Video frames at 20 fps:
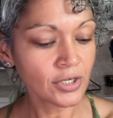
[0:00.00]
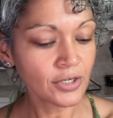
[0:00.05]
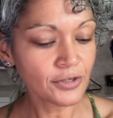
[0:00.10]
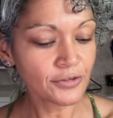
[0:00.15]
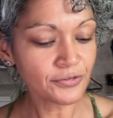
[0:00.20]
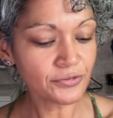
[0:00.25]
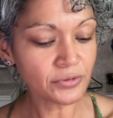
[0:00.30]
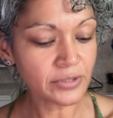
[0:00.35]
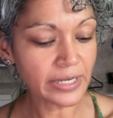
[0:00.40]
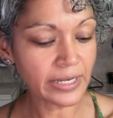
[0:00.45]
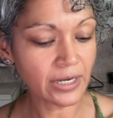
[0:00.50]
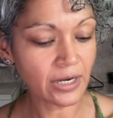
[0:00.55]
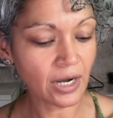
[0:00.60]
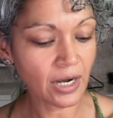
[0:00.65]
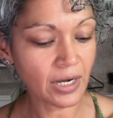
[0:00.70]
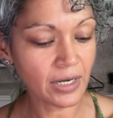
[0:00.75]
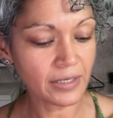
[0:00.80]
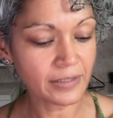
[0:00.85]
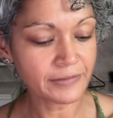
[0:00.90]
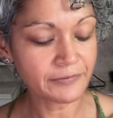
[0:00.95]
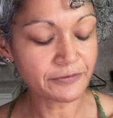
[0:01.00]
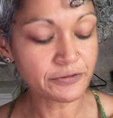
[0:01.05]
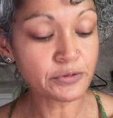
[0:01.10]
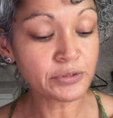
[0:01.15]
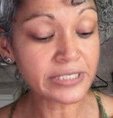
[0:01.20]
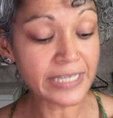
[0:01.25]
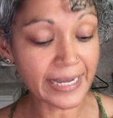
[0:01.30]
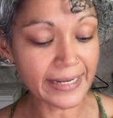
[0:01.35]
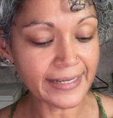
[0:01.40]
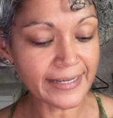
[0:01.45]
Through
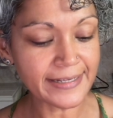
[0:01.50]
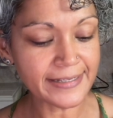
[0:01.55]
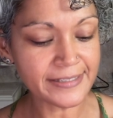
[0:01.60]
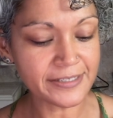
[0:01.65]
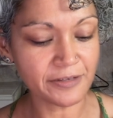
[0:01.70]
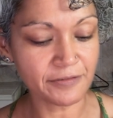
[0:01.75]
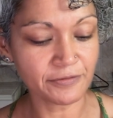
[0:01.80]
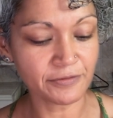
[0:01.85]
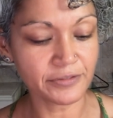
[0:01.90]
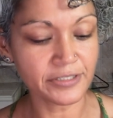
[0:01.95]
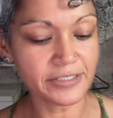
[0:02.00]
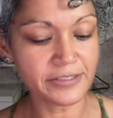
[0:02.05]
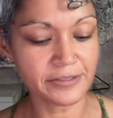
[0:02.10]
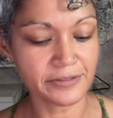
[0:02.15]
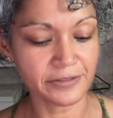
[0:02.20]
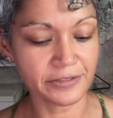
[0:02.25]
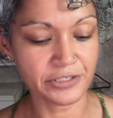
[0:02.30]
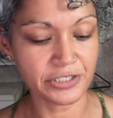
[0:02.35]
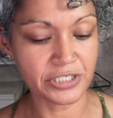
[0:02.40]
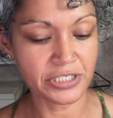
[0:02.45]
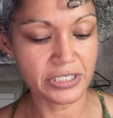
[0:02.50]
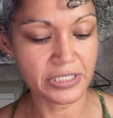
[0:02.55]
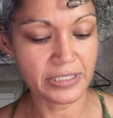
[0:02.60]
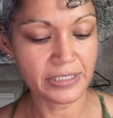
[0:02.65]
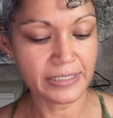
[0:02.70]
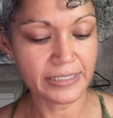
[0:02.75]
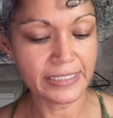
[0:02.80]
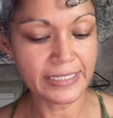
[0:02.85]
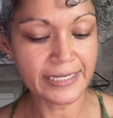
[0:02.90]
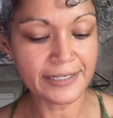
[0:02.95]
decades of research,
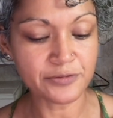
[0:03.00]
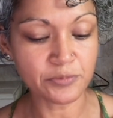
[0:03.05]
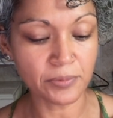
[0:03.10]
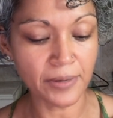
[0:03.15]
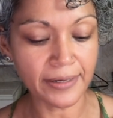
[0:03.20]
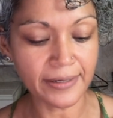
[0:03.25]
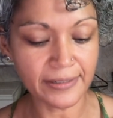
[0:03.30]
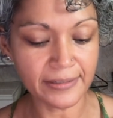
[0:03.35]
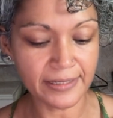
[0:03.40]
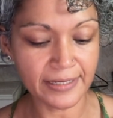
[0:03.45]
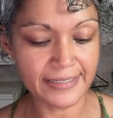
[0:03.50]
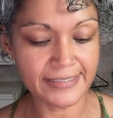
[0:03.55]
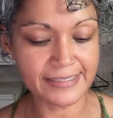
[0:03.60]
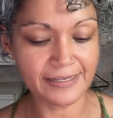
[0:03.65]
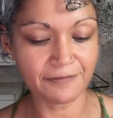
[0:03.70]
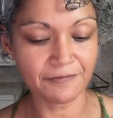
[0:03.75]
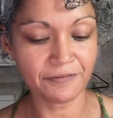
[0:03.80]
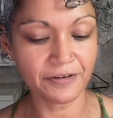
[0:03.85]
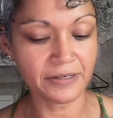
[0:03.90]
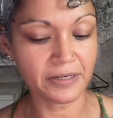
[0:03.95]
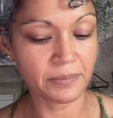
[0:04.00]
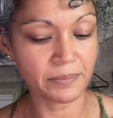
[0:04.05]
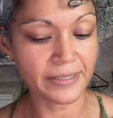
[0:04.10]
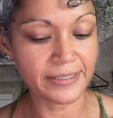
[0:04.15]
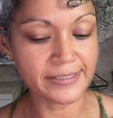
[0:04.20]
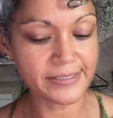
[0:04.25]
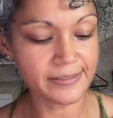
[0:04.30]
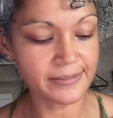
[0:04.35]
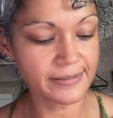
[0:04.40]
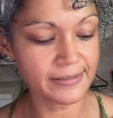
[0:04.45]
he has recognized that
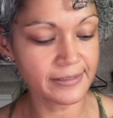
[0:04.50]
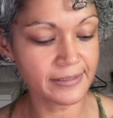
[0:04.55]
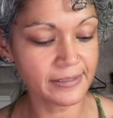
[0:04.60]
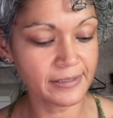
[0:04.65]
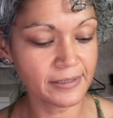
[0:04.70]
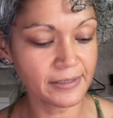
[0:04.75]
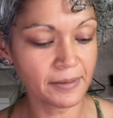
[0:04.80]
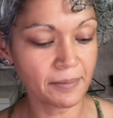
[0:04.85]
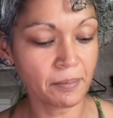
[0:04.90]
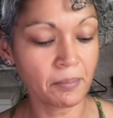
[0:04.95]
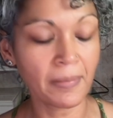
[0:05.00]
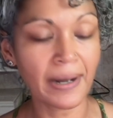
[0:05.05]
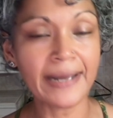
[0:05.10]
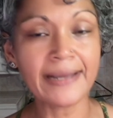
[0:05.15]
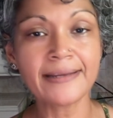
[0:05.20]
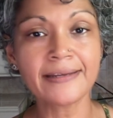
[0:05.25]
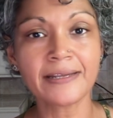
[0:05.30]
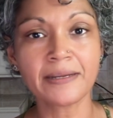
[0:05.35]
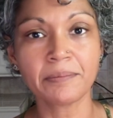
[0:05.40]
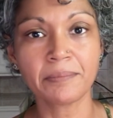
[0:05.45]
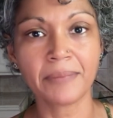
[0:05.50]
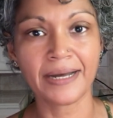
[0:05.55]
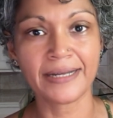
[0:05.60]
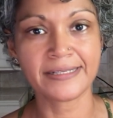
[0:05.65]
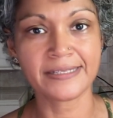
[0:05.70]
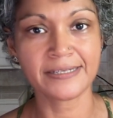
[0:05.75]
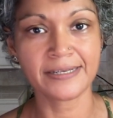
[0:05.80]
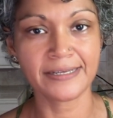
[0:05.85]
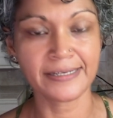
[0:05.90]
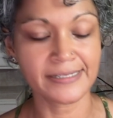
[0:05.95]
fundamentally, mind and
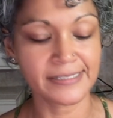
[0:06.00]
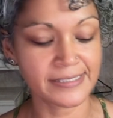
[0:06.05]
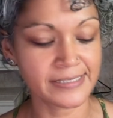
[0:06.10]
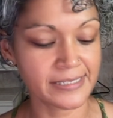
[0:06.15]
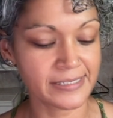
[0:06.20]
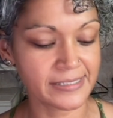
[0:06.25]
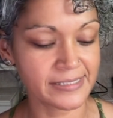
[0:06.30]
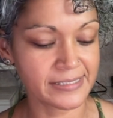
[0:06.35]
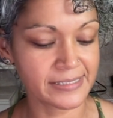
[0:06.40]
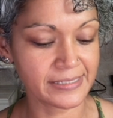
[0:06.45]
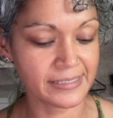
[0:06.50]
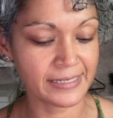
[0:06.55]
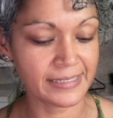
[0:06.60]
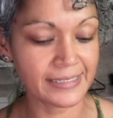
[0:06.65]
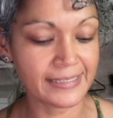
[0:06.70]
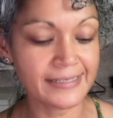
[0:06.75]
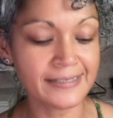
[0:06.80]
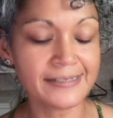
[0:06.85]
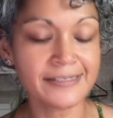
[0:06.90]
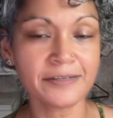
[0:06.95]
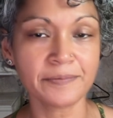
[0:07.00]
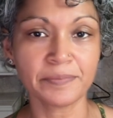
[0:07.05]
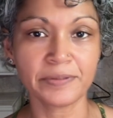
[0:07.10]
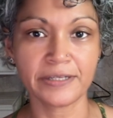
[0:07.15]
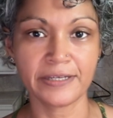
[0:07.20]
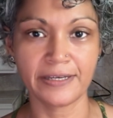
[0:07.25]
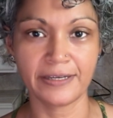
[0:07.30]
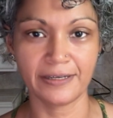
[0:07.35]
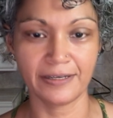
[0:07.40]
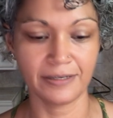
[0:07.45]
matter exist in an
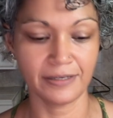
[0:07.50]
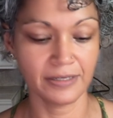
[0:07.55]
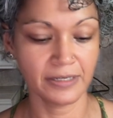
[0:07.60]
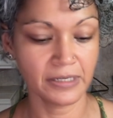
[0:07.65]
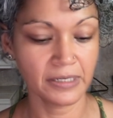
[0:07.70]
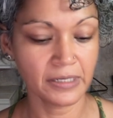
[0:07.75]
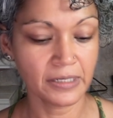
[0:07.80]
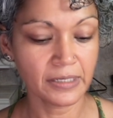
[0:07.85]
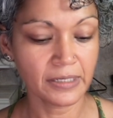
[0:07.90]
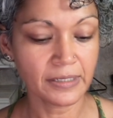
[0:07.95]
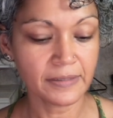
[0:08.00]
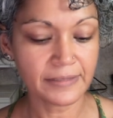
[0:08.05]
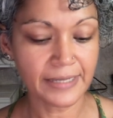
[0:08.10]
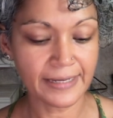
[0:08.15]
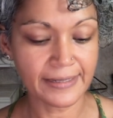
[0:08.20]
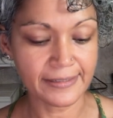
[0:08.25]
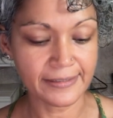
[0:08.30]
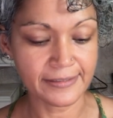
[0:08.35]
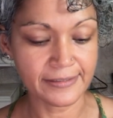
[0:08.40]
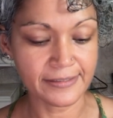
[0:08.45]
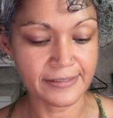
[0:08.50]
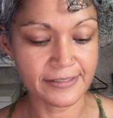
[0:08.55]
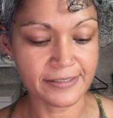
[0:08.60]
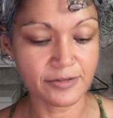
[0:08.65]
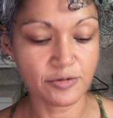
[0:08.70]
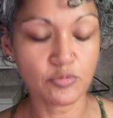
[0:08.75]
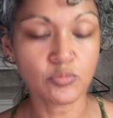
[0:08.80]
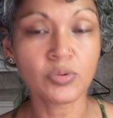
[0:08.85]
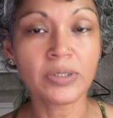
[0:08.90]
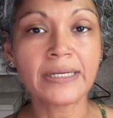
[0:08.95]
interplay, that is,
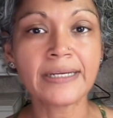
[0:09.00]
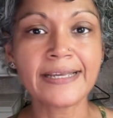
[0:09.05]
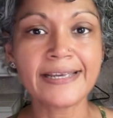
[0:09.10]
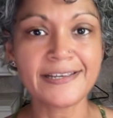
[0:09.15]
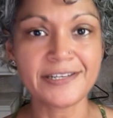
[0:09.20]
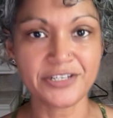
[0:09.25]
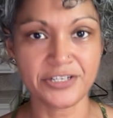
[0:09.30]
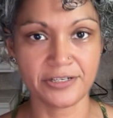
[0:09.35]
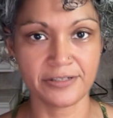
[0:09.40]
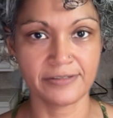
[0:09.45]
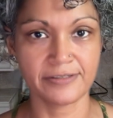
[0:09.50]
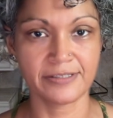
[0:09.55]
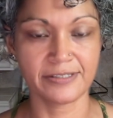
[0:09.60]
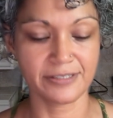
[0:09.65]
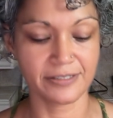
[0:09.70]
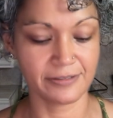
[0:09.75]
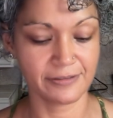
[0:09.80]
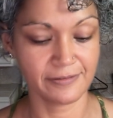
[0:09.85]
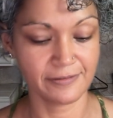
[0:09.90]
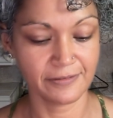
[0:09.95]
relations,